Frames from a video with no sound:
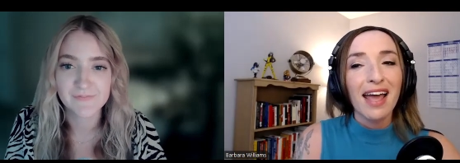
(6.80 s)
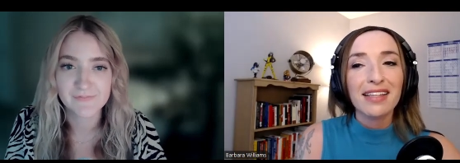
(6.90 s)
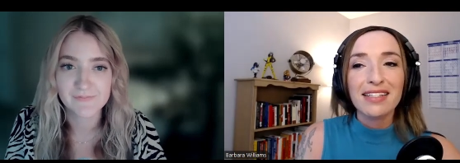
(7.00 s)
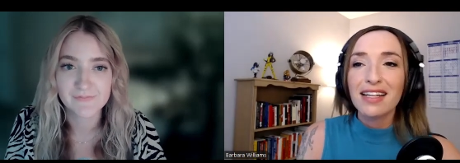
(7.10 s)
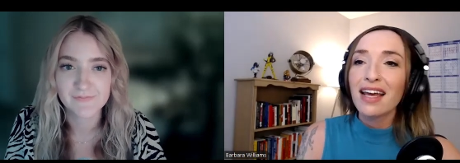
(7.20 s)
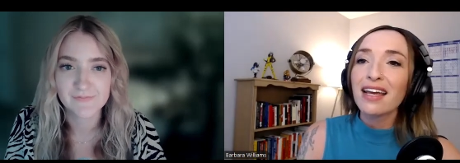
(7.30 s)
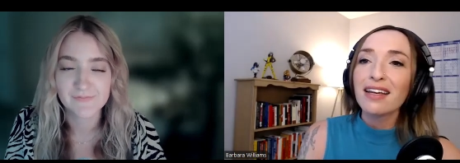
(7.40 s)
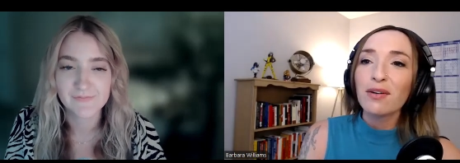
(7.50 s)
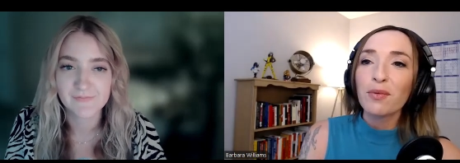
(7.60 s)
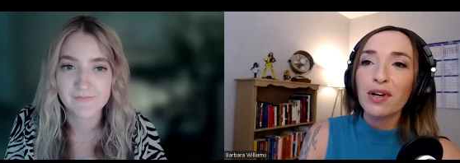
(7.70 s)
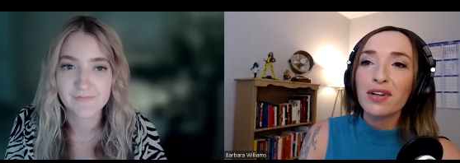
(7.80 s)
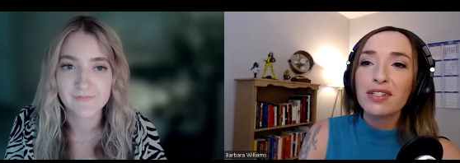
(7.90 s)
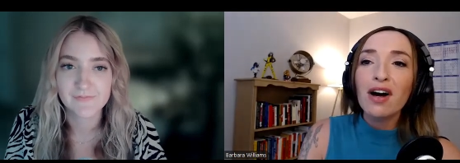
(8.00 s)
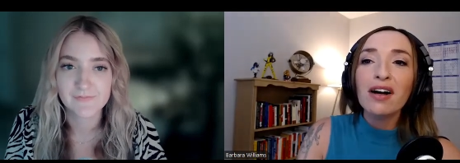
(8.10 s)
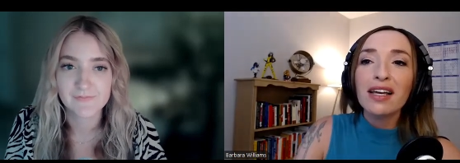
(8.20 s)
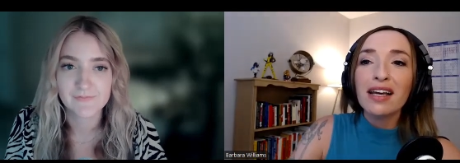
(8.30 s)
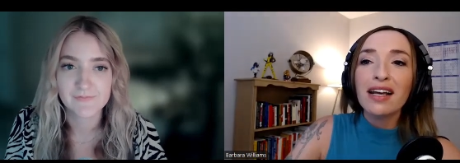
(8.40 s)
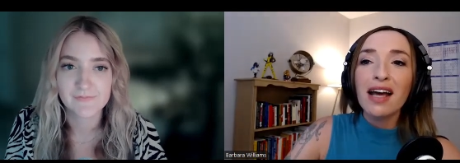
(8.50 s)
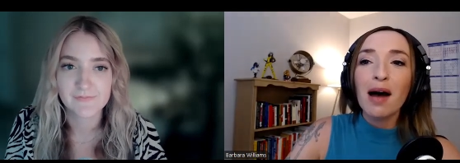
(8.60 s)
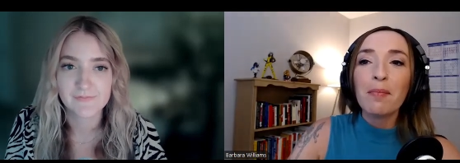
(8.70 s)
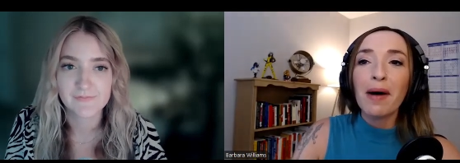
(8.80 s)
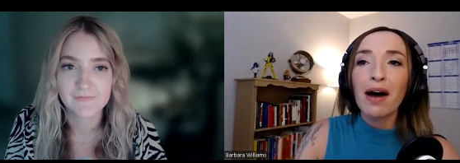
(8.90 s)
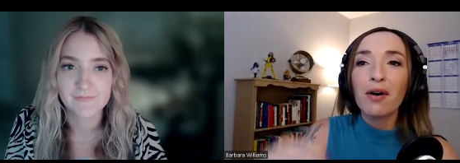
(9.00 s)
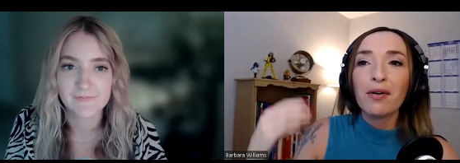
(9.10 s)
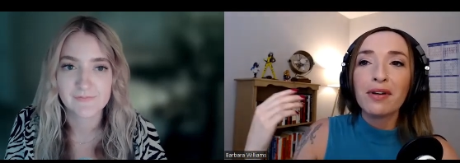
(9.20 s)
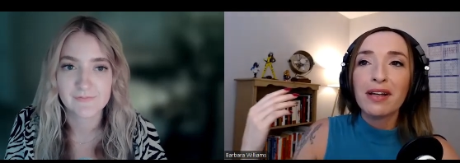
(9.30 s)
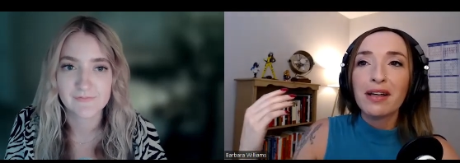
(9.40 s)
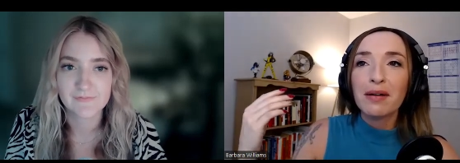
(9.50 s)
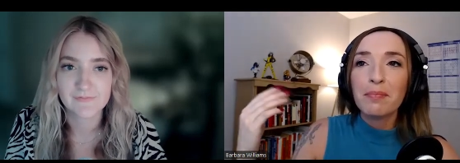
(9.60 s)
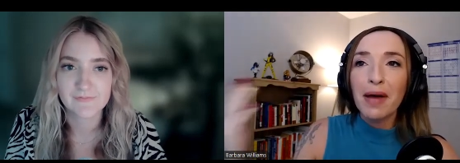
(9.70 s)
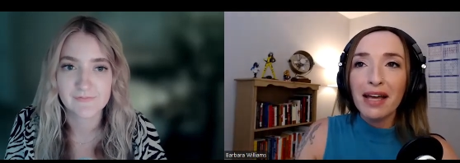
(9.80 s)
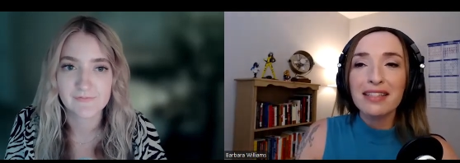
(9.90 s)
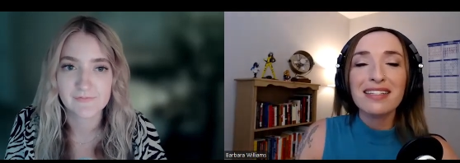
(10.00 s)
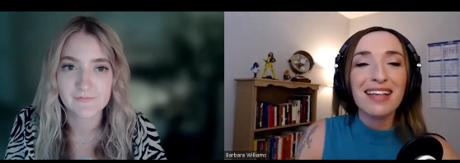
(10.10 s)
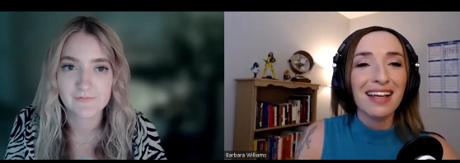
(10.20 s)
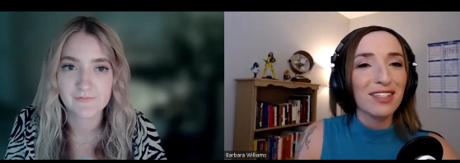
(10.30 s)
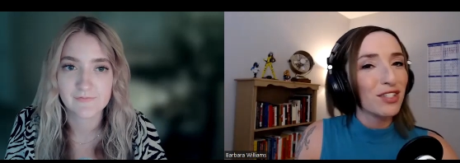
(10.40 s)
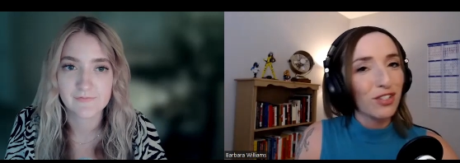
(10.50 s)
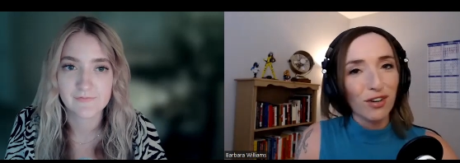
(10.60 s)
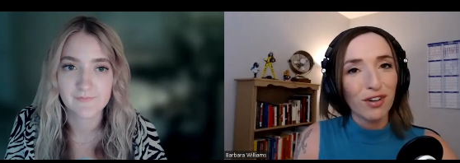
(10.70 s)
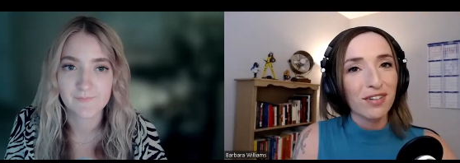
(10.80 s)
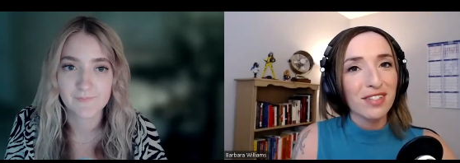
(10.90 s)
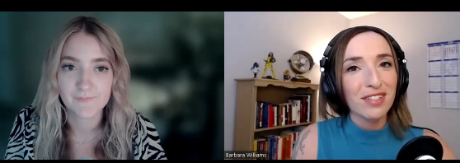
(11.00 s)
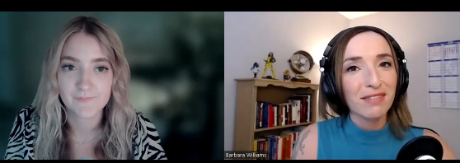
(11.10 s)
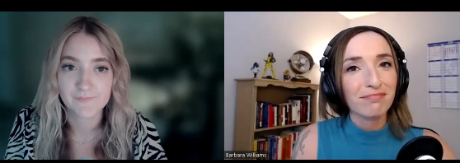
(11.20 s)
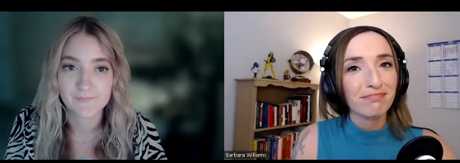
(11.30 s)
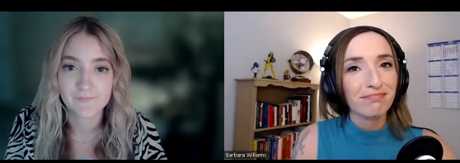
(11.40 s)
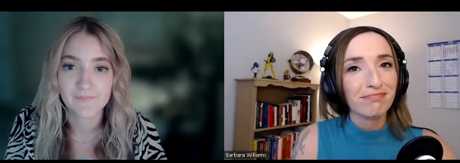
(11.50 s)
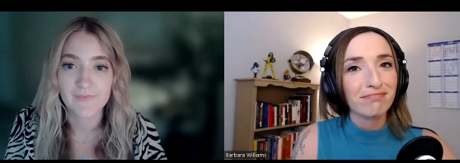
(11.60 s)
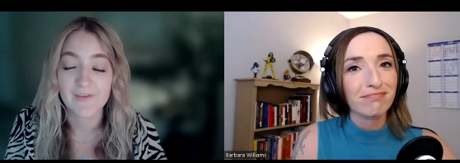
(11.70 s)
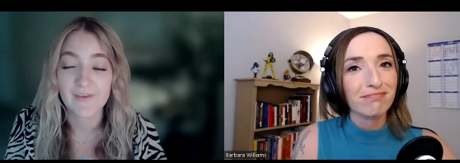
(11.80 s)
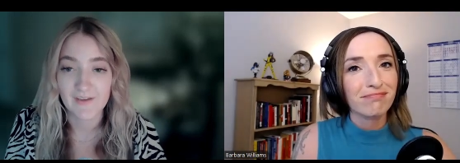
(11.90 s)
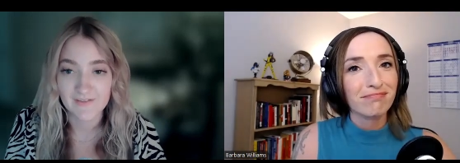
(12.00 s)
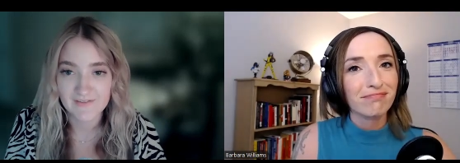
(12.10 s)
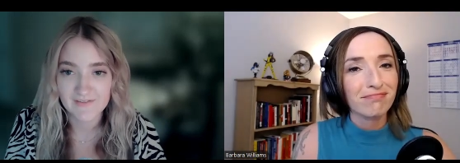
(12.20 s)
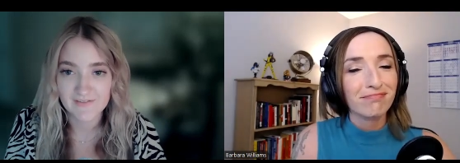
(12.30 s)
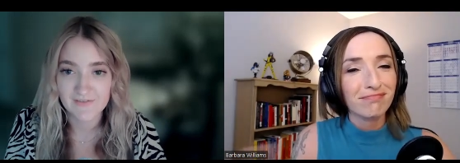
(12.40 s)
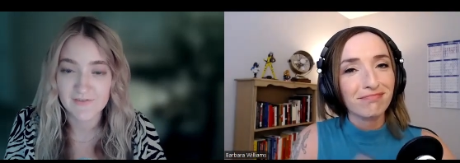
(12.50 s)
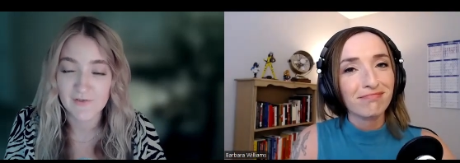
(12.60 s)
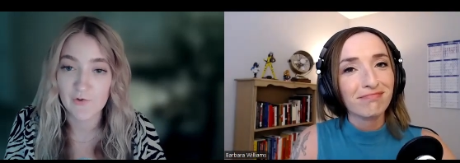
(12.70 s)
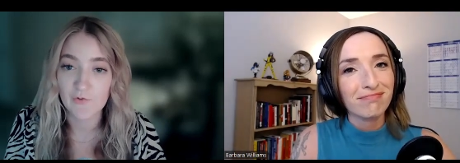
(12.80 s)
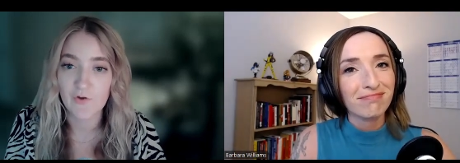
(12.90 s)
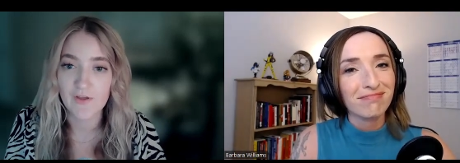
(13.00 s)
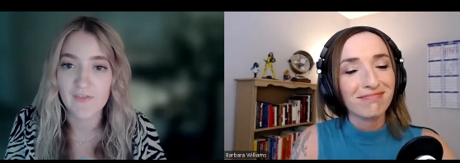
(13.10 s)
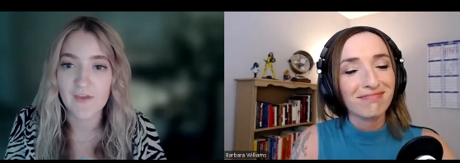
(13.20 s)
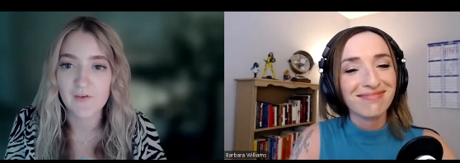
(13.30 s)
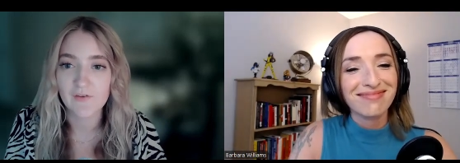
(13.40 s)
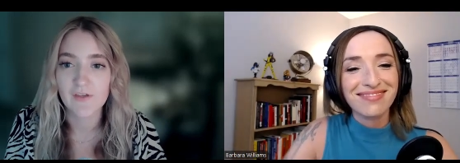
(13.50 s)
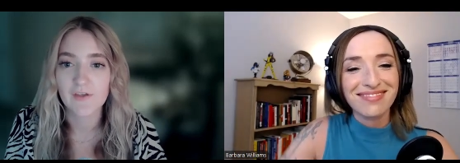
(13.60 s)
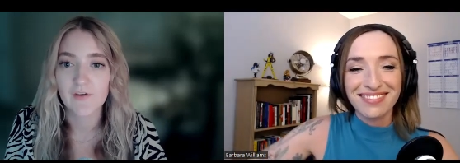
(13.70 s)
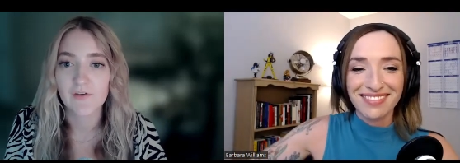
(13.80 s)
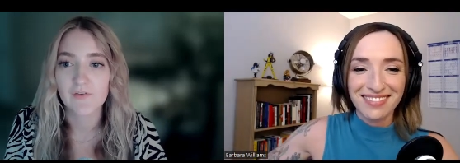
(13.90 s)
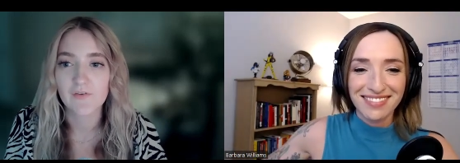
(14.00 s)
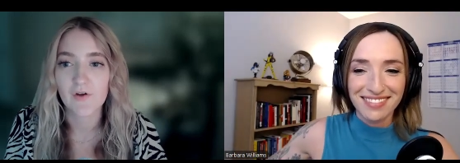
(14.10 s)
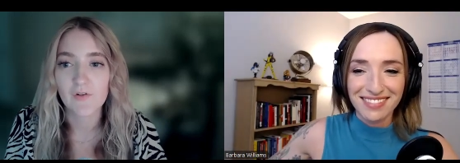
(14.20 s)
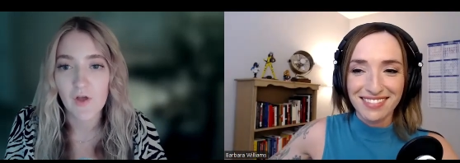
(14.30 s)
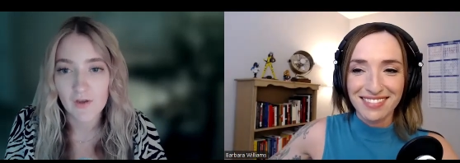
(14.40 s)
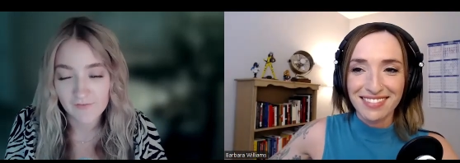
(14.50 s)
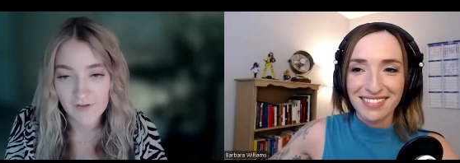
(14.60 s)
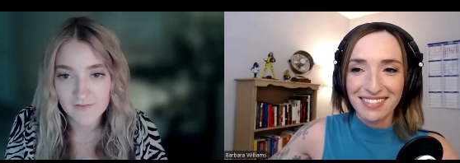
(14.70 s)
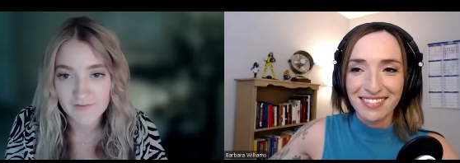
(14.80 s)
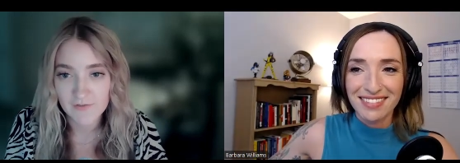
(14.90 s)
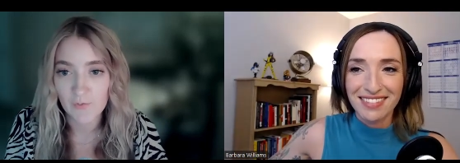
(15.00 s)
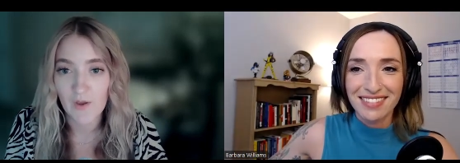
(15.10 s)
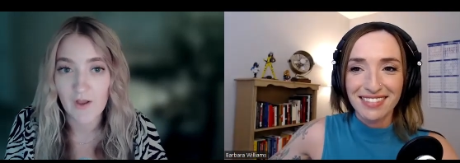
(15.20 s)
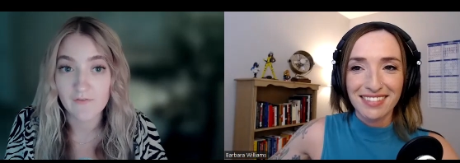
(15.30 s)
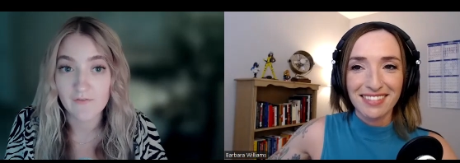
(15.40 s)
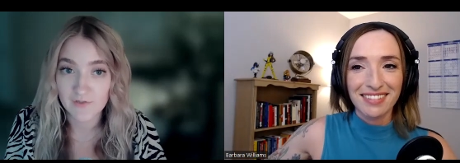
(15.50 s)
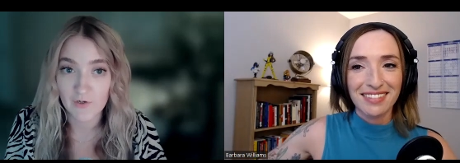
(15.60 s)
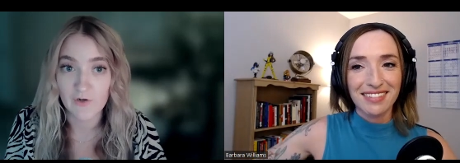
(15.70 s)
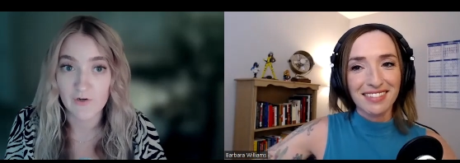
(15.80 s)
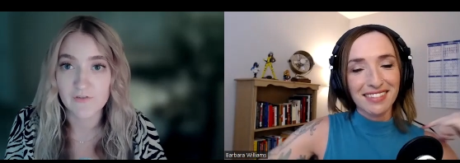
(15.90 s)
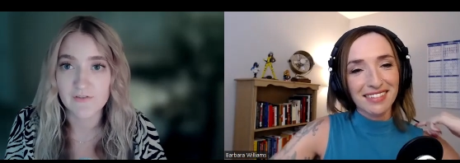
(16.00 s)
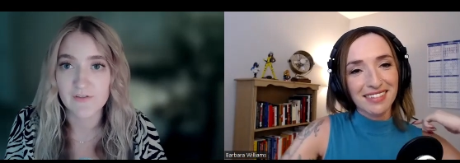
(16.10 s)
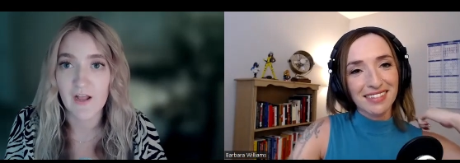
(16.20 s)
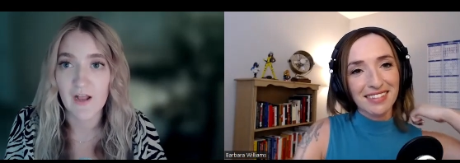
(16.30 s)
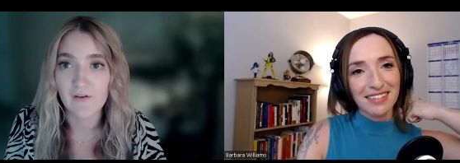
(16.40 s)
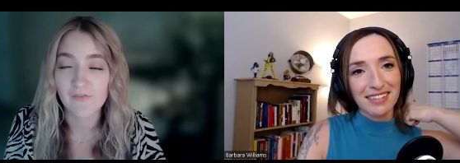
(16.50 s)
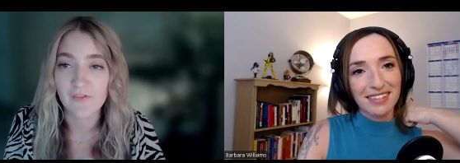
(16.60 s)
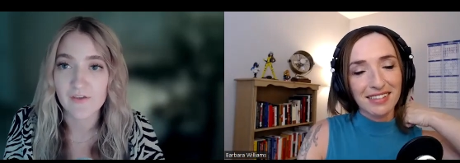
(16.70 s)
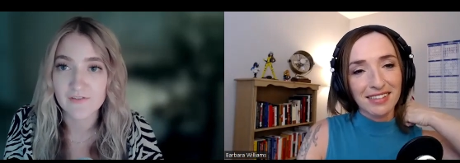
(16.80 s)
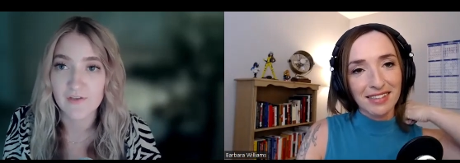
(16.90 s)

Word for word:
Speaker 1: And today we are talking about pets and CIRS.
Speaker 2: Yes. So I think a lot of us who have CIRS have this